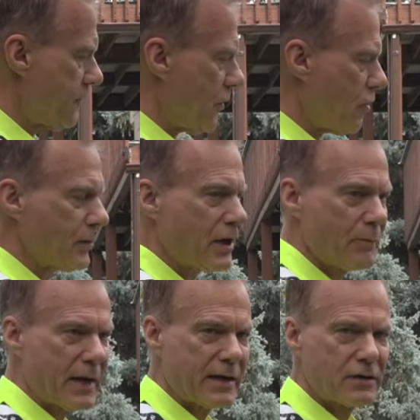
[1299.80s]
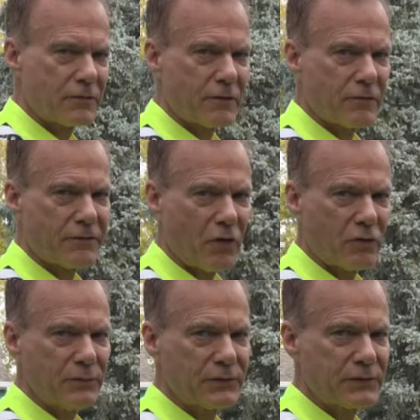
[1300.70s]
foam. There are many different
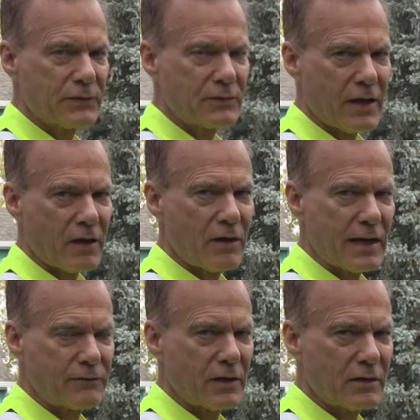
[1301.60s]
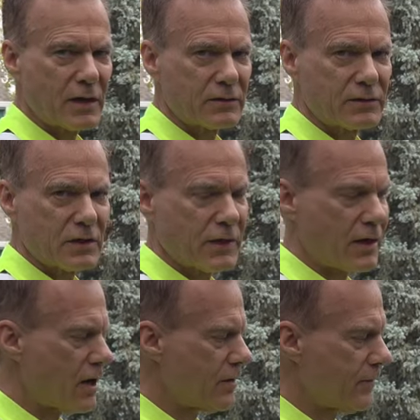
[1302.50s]
foams. They all have
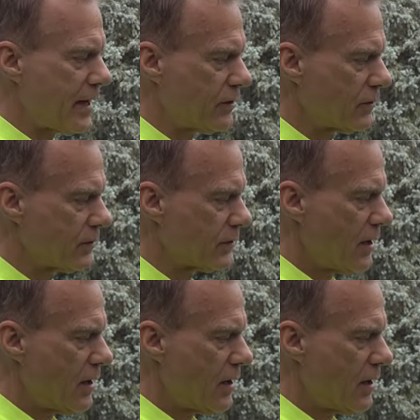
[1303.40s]
different R values.